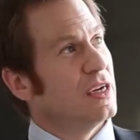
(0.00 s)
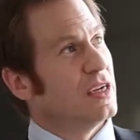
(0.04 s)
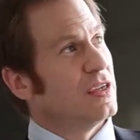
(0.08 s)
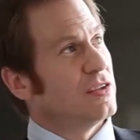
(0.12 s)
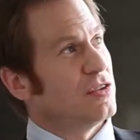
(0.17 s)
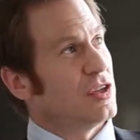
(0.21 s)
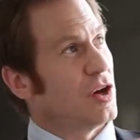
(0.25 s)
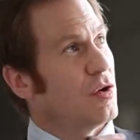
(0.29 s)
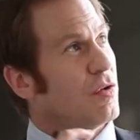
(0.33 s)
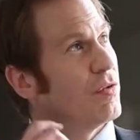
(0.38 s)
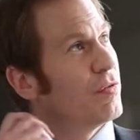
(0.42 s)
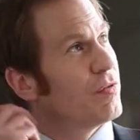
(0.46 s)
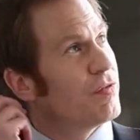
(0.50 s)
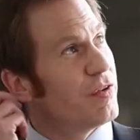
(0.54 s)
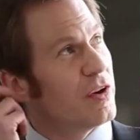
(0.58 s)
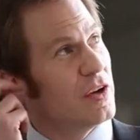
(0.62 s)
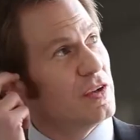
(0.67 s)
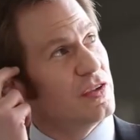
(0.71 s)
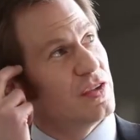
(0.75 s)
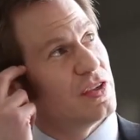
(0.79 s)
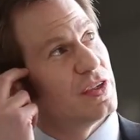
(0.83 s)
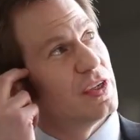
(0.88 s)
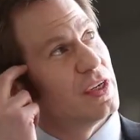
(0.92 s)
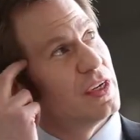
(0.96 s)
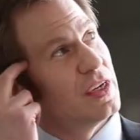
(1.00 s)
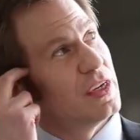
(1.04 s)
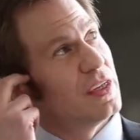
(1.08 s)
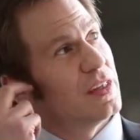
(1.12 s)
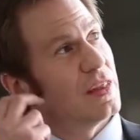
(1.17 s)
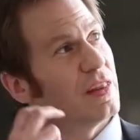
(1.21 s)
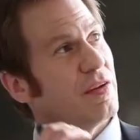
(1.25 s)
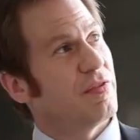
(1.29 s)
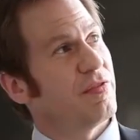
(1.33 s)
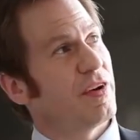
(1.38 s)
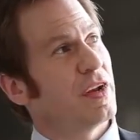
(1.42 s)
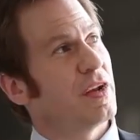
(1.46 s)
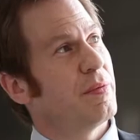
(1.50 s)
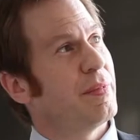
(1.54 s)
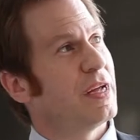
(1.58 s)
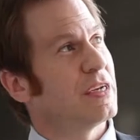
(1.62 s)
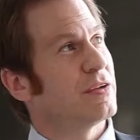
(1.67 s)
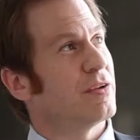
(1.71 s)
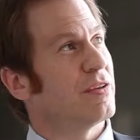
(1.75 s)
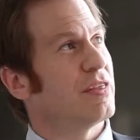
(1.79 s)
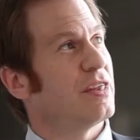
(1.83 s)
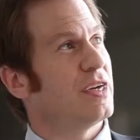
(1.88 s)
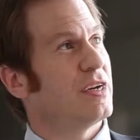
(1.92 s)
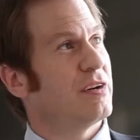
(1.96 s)
So first, the
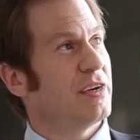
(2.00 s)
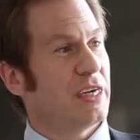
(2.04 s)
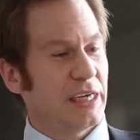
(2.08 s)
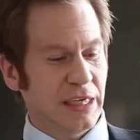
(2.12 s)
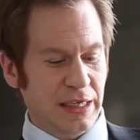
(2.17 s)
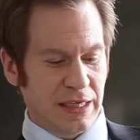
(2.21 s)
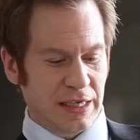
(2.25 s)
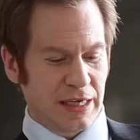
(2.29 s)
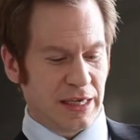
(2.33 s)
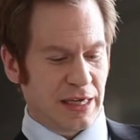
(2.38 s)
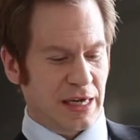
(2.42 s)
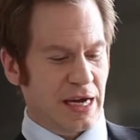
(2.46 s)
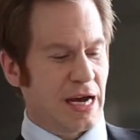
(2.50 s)
fundamental theory.